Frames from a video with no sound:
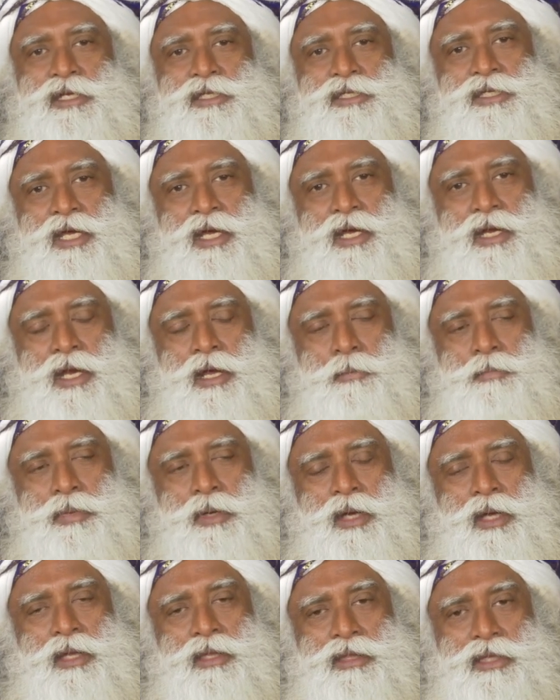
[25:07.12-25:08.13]
has taken up
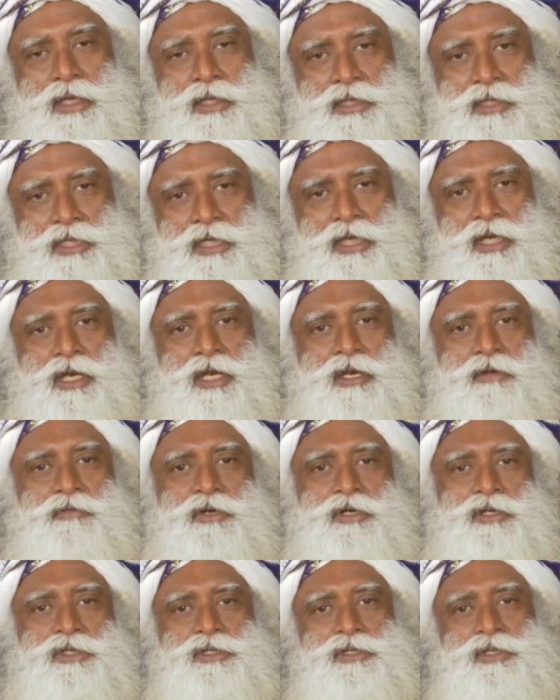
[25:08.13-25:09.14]
13
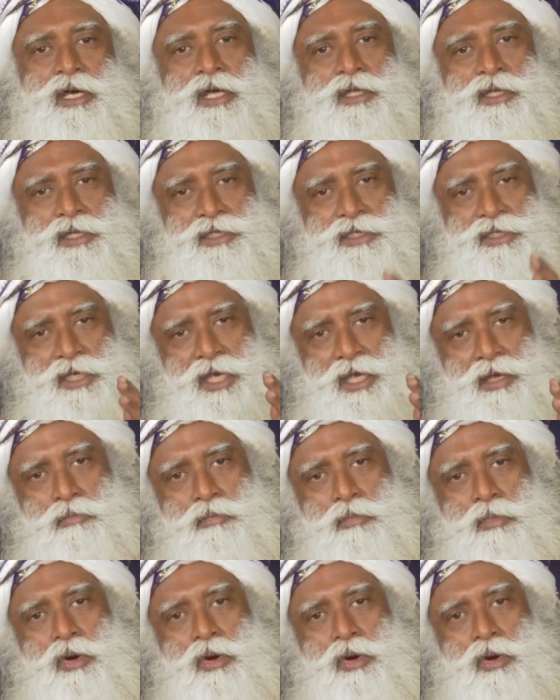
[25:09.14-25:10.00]
rivers on the same